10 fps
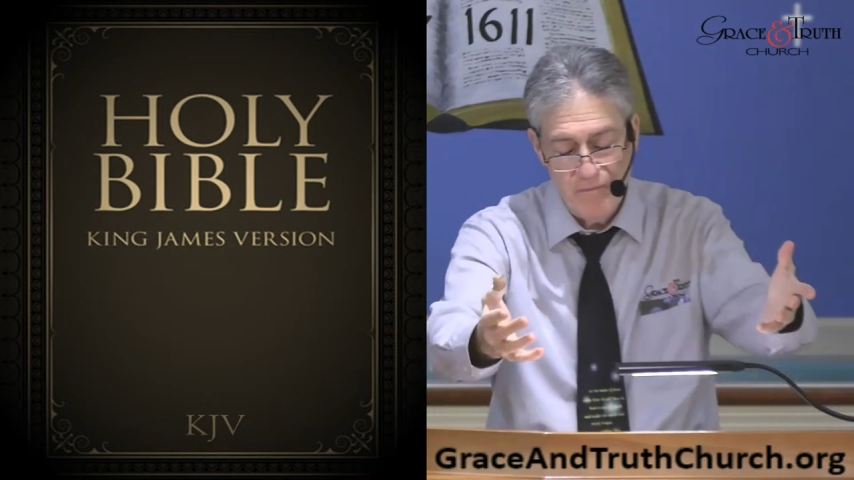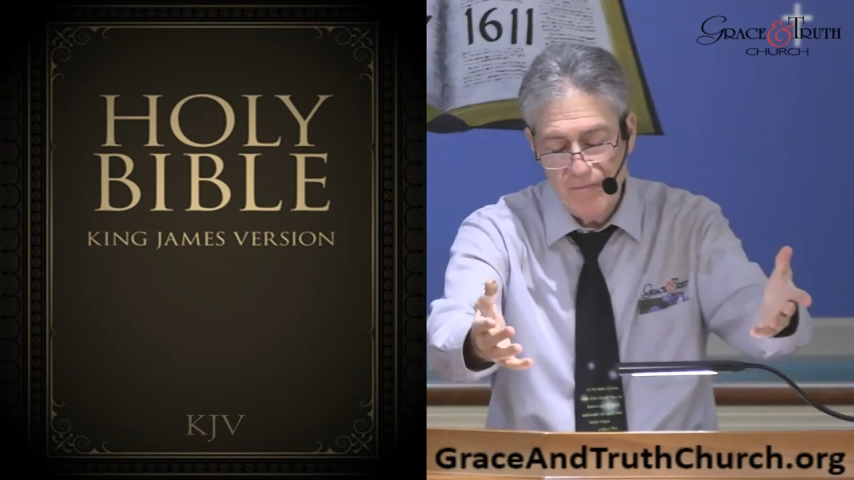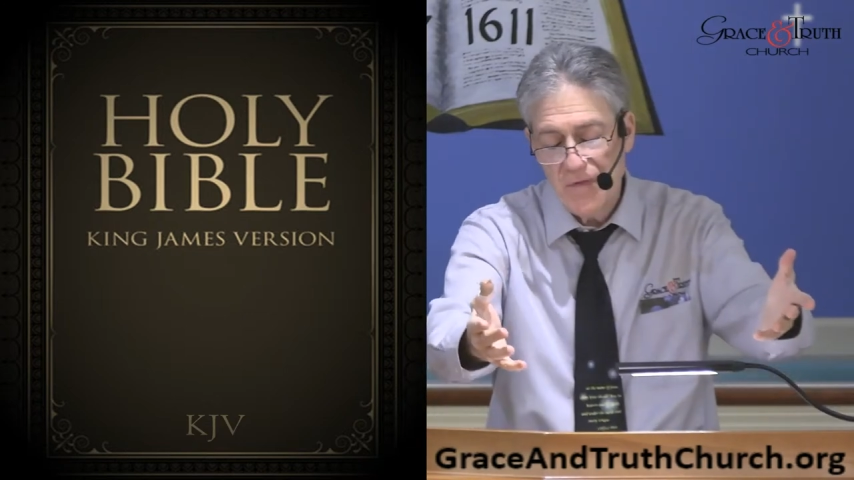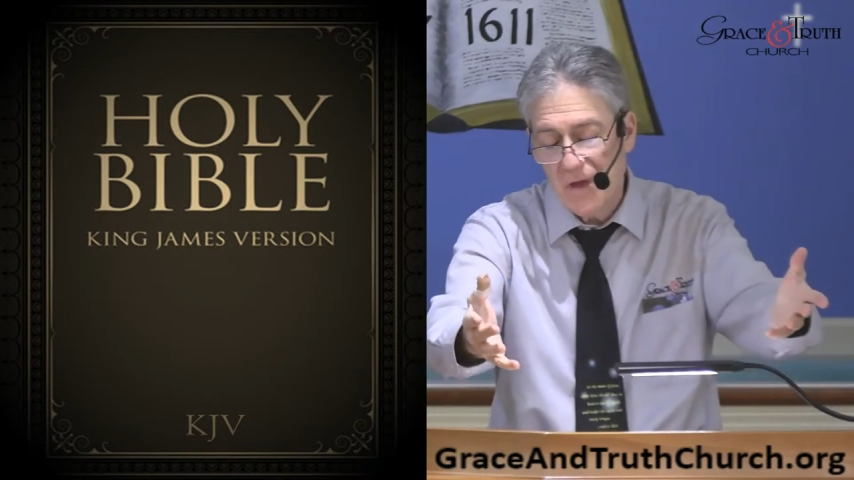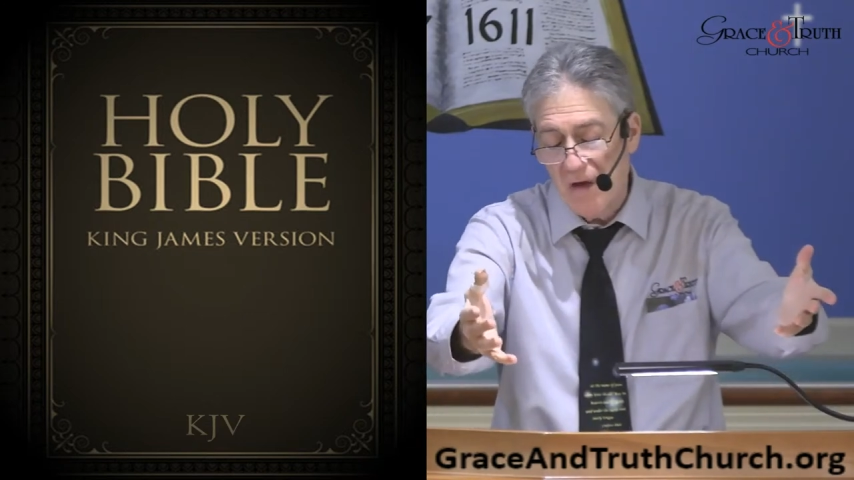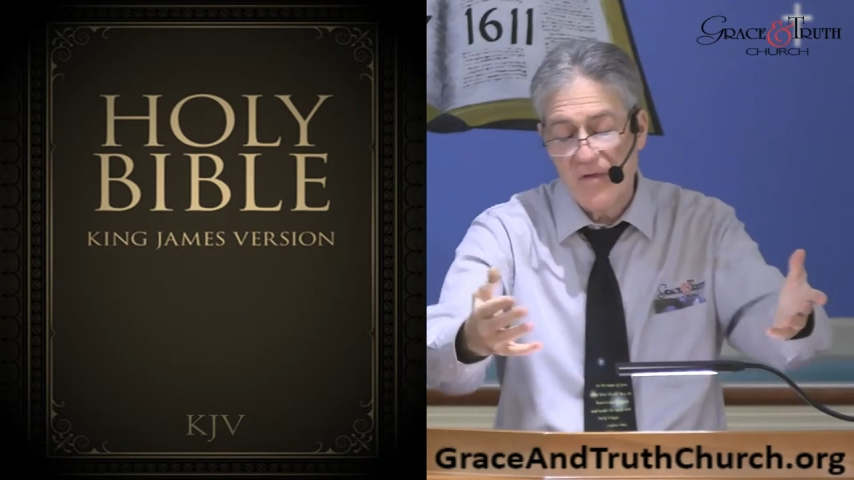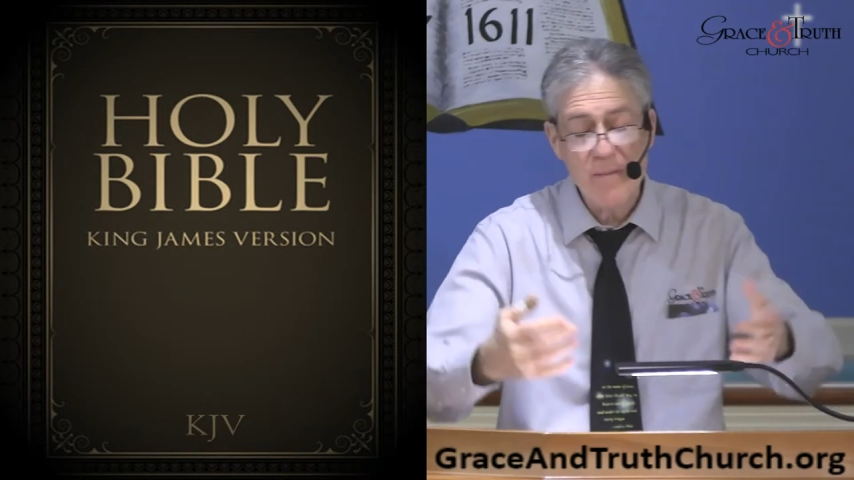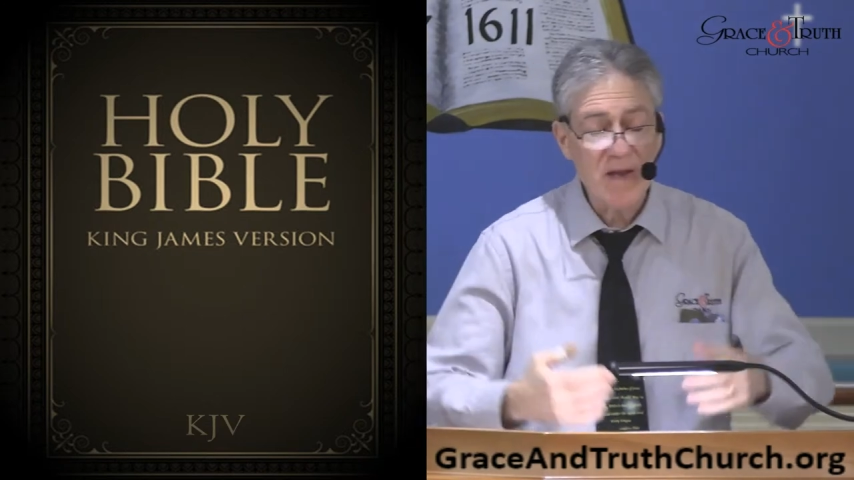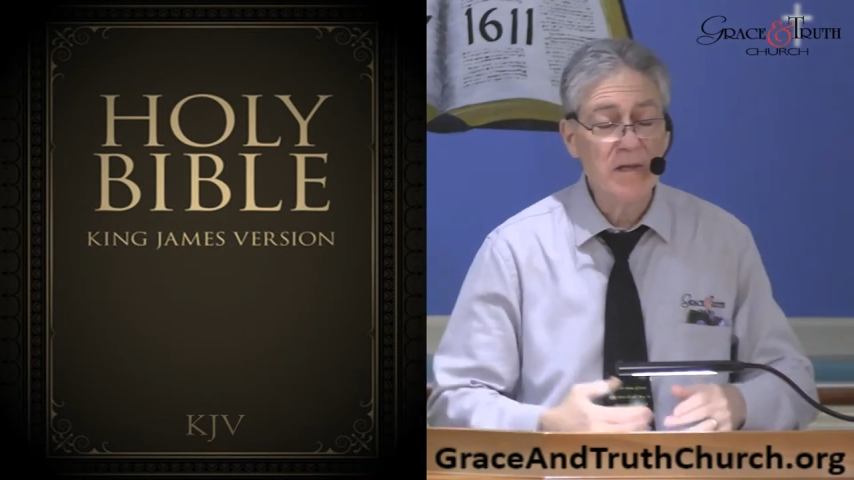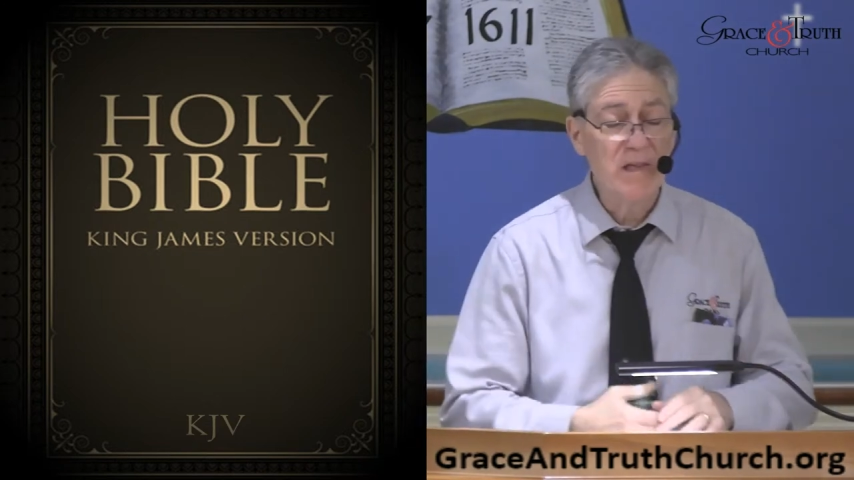
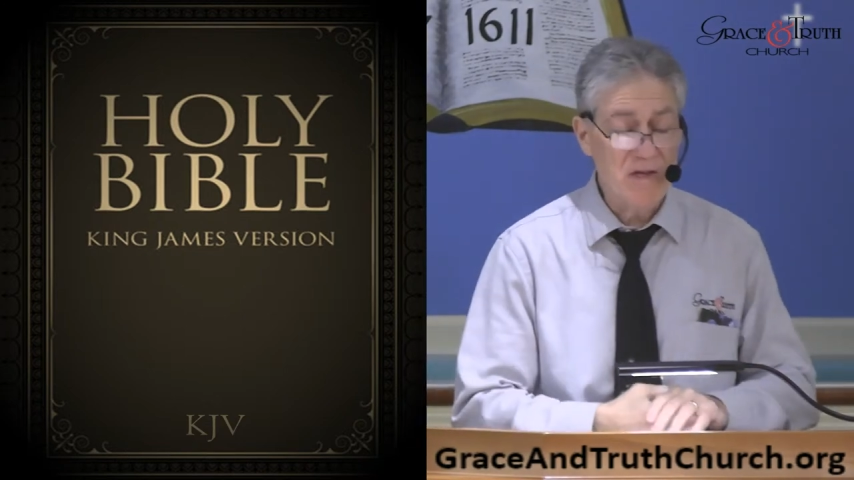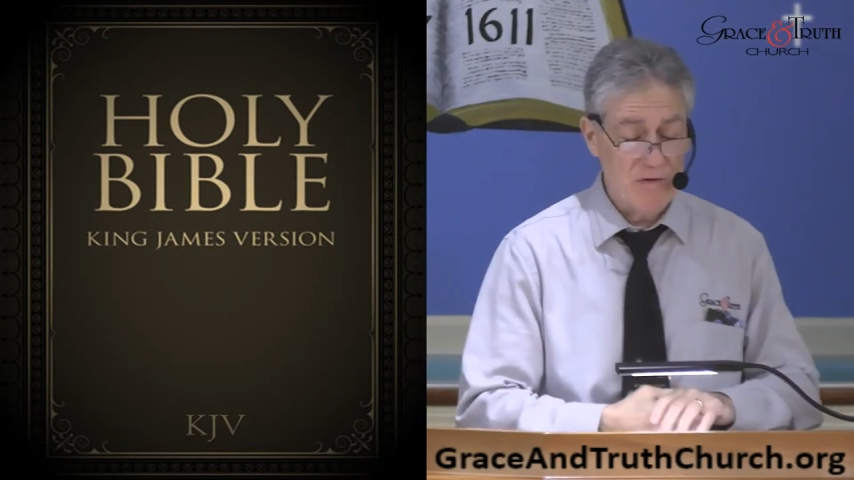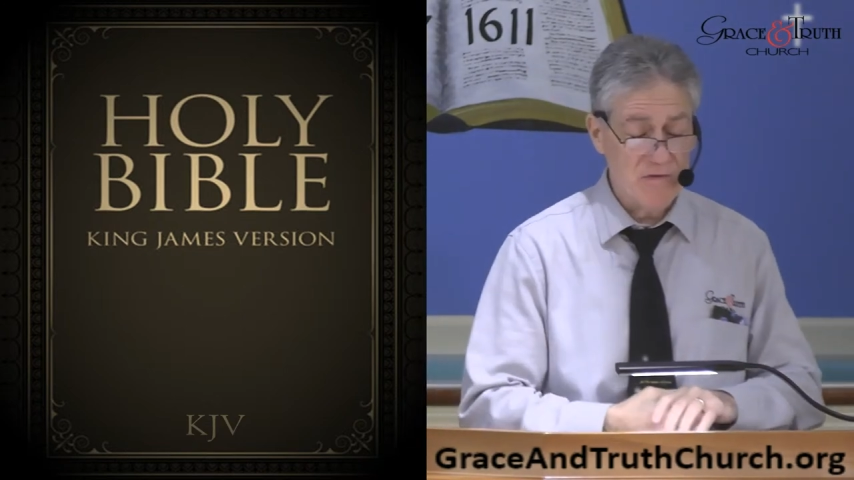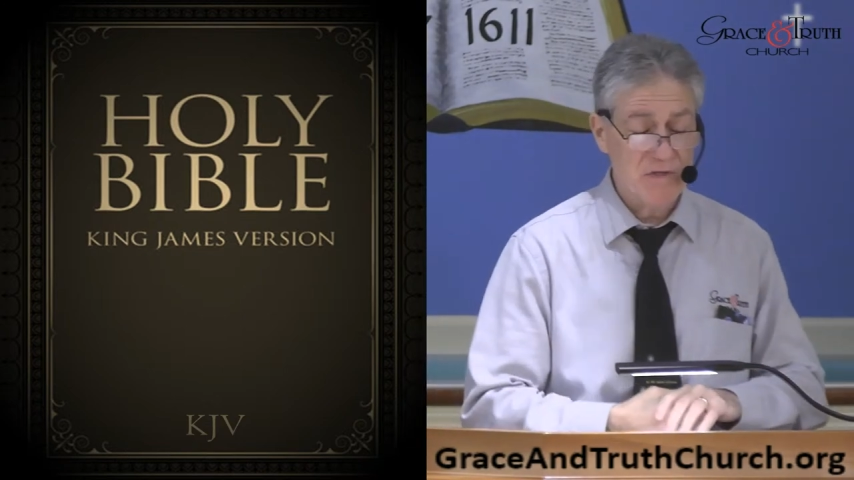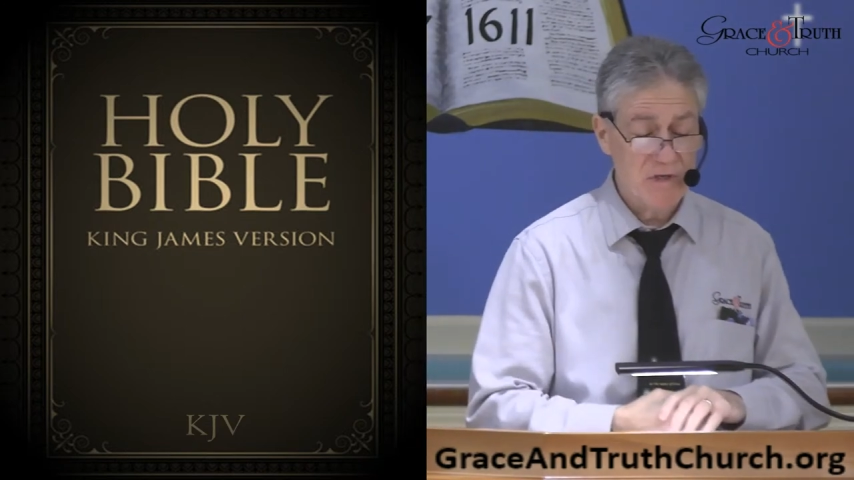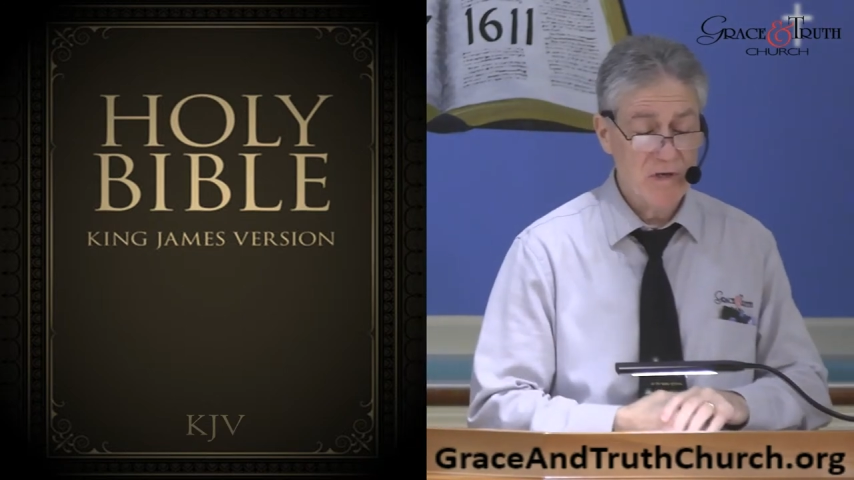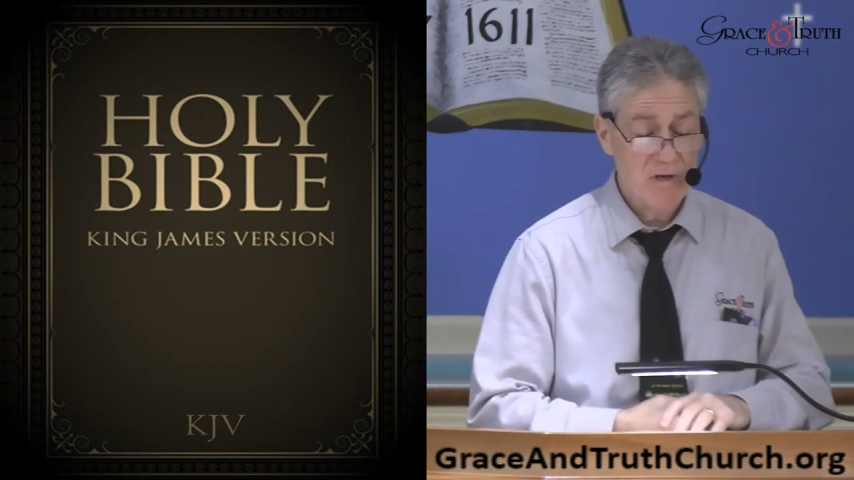governmental leaders,